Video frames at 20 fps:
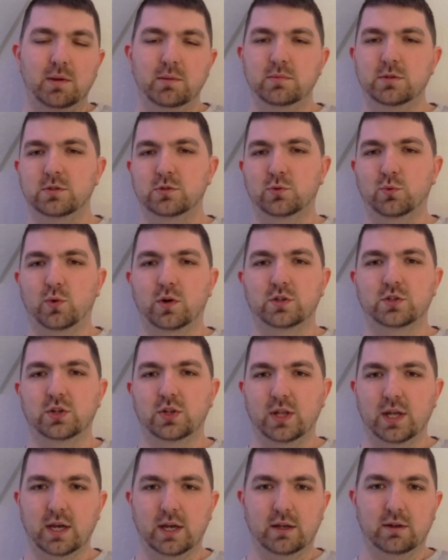maybe just
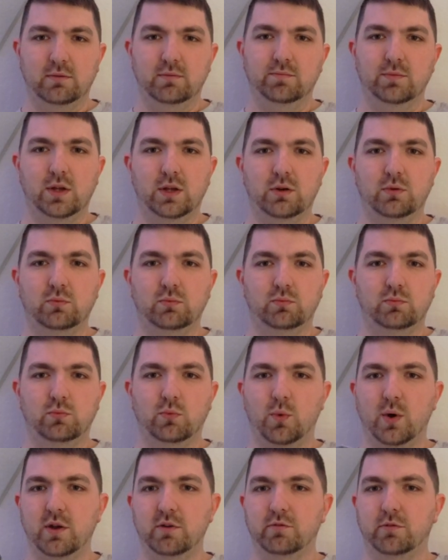question that and
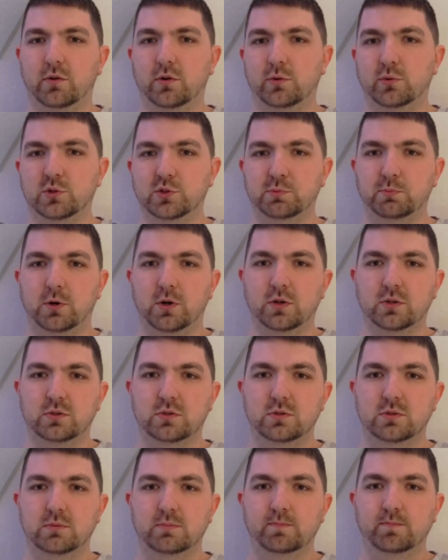wait for a
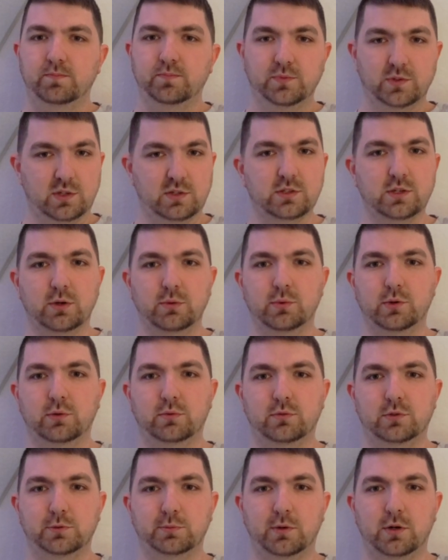response, because I will
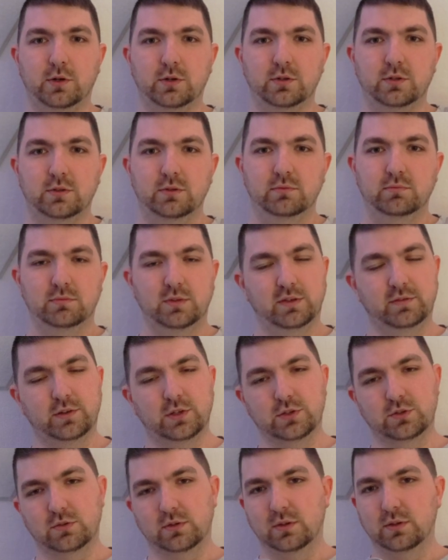respond.
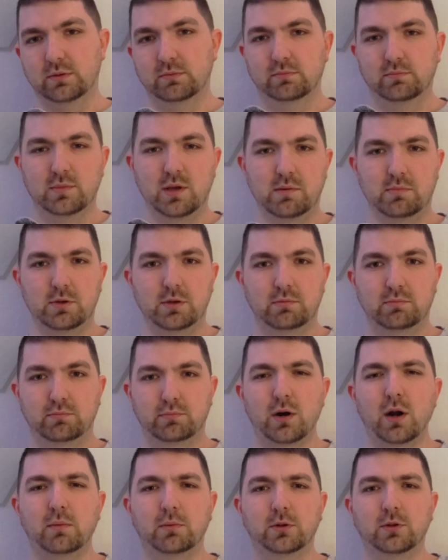Eventually, maybe,
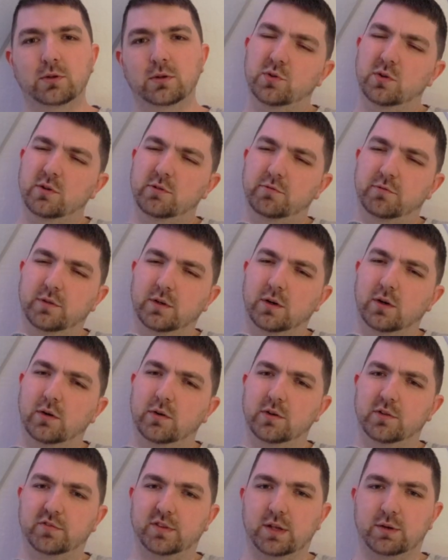probably. I'm trying to figure
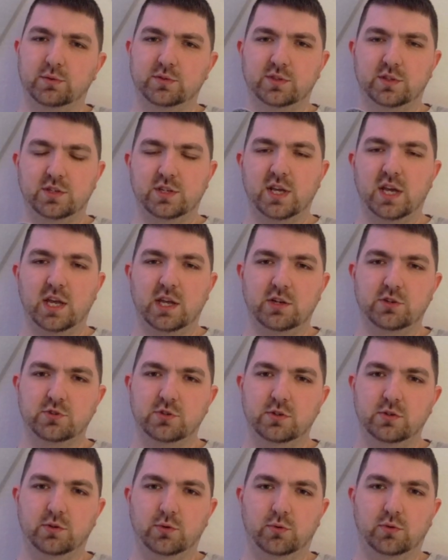out if that was a
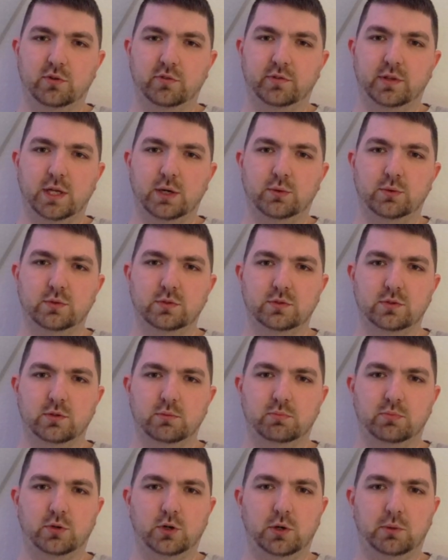tangent or if that was
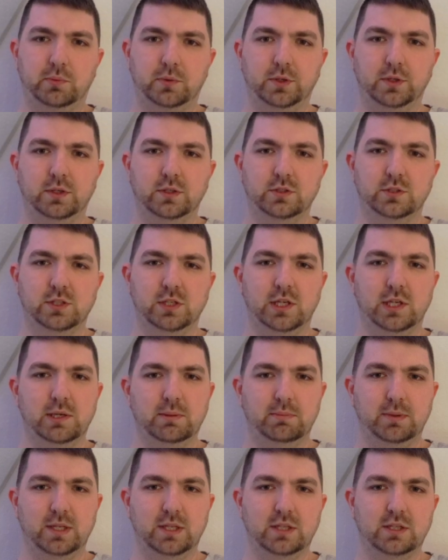appropriate to
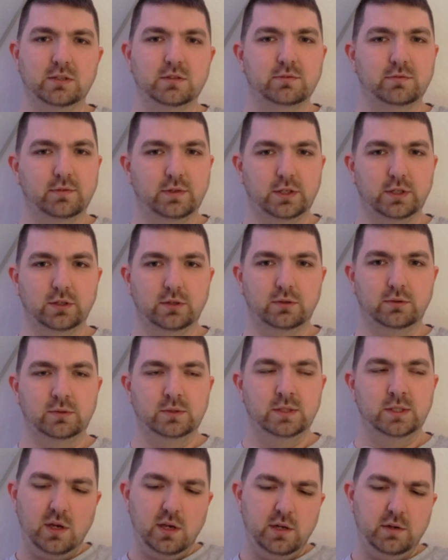keep in this video.
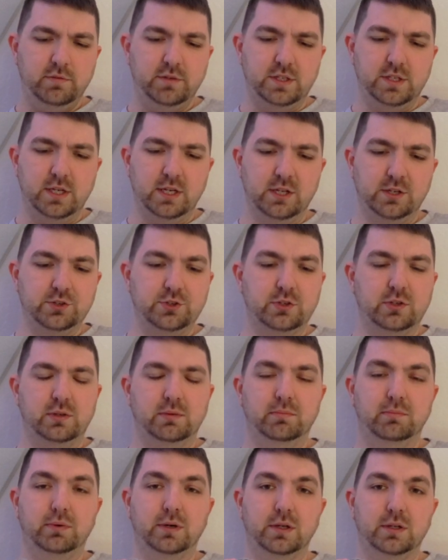Kind of a tangent,
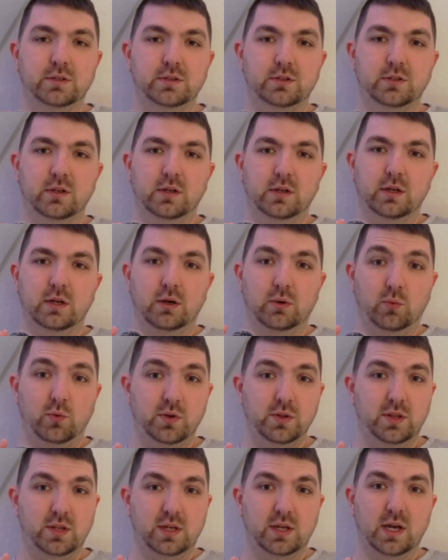but
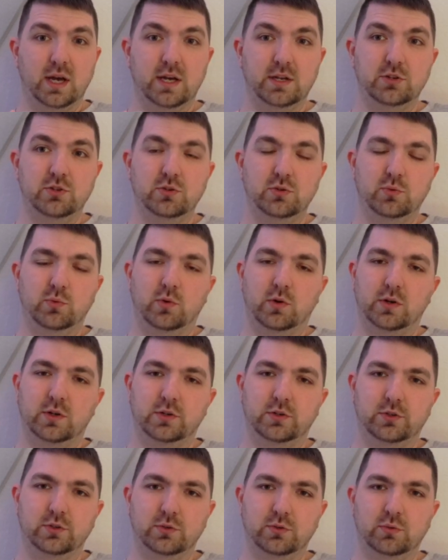one thing I do want to
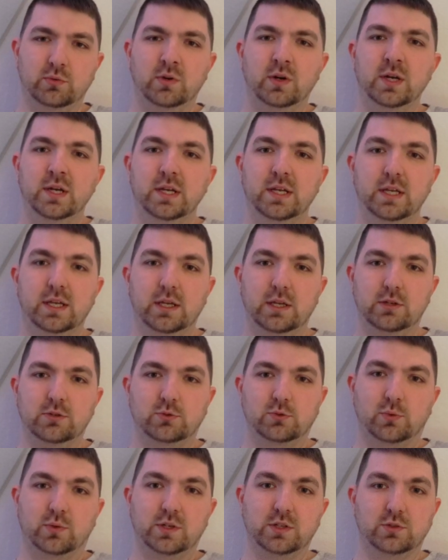do in
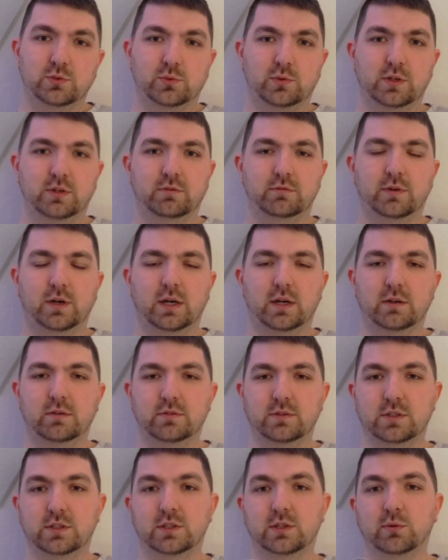
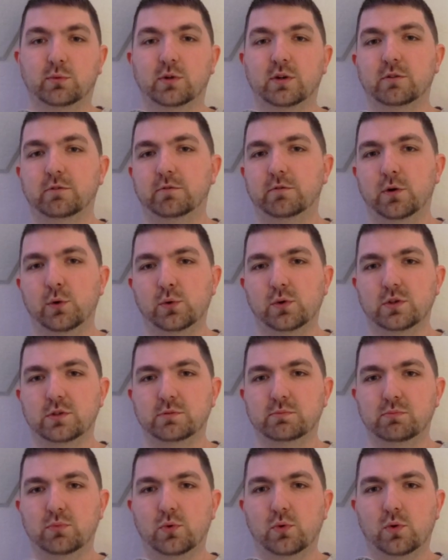2025 is I want to
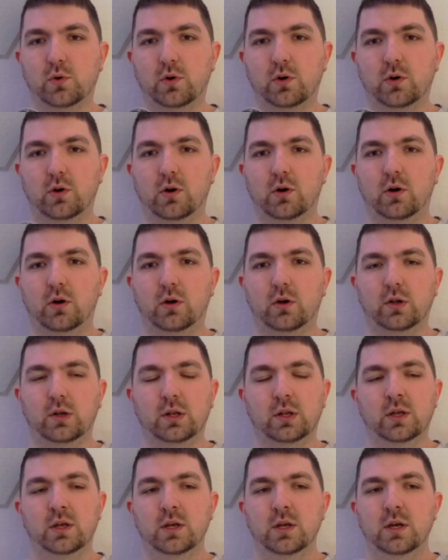focus more
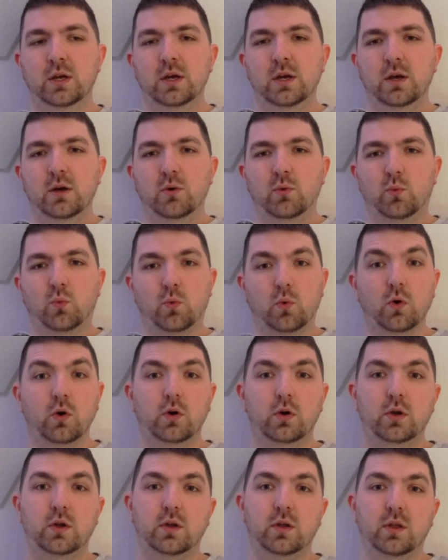on
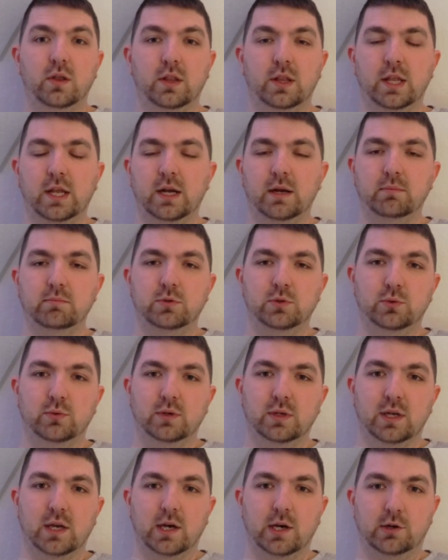work that I'm
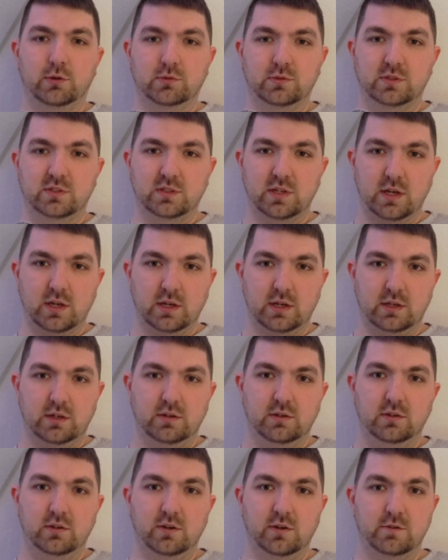doing outside
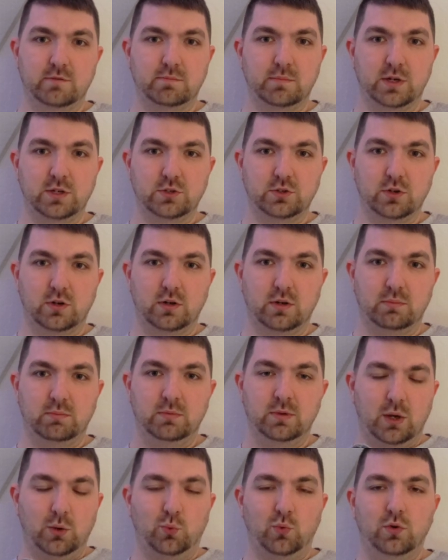of my job.
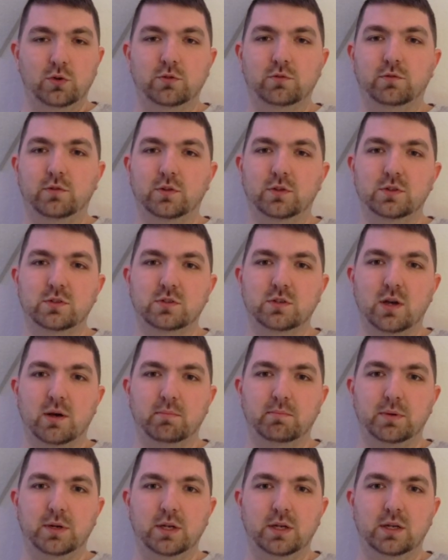I worked for this
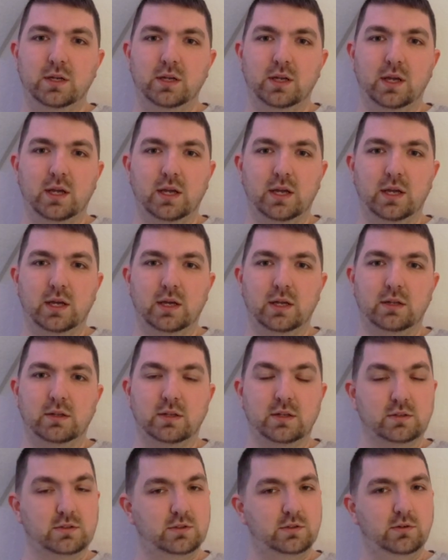company and
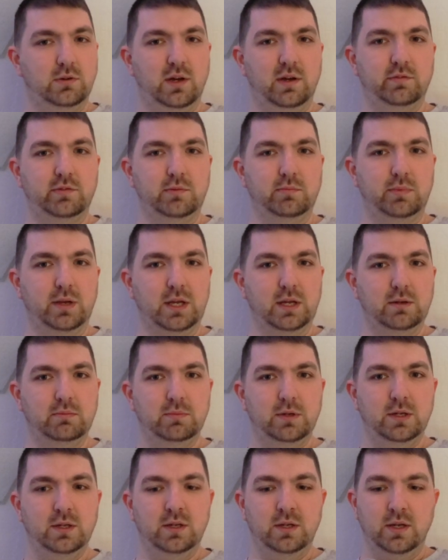they still haven't paid
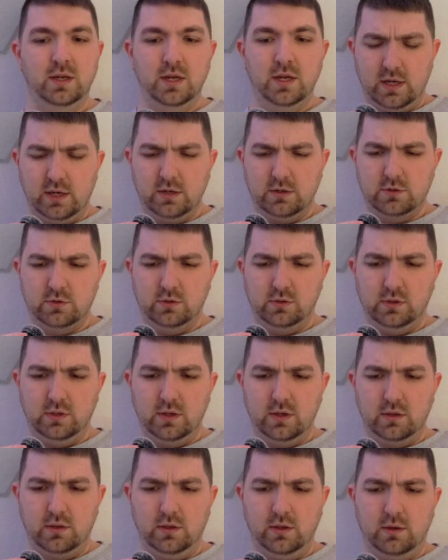me.
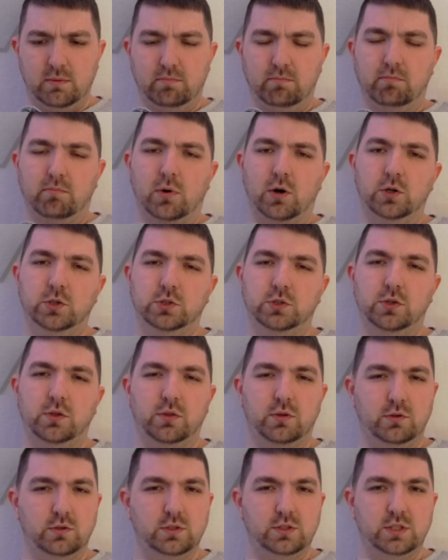Actually, I think March
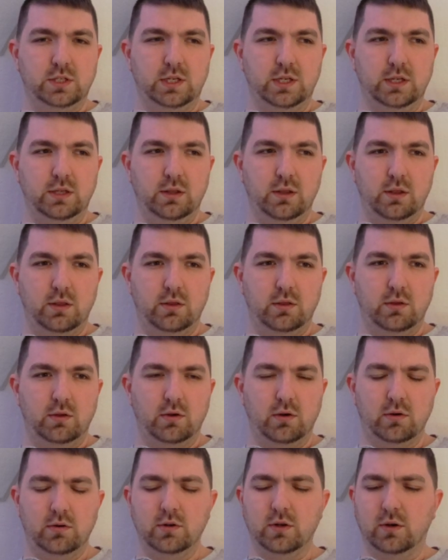13th,
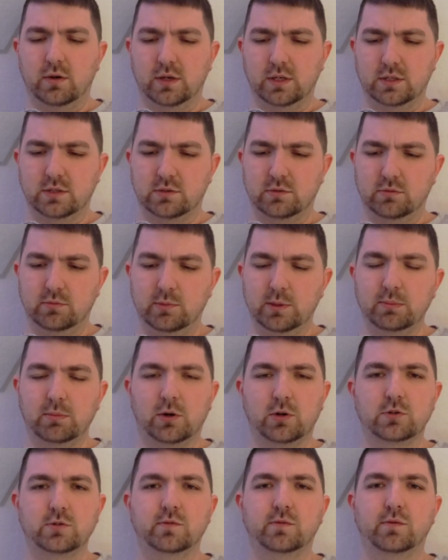or no, I guess it would be
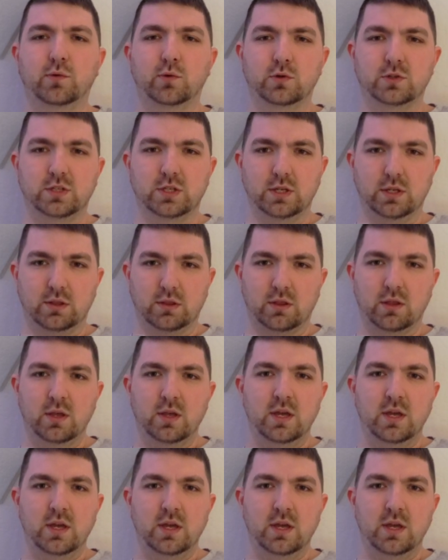March 14th.